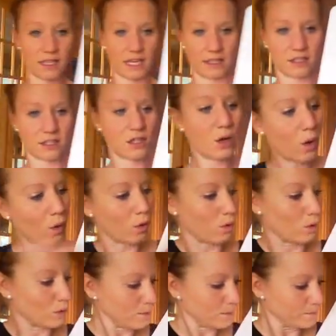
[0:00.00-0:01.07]
that's the
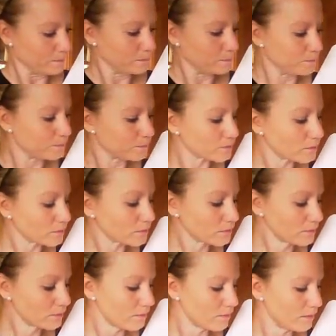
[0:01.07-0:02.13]
whole,
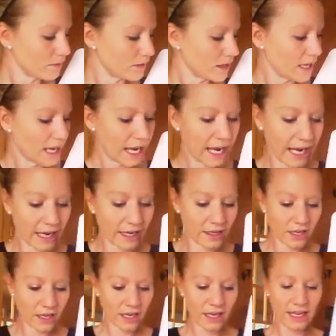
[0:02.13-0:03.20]
and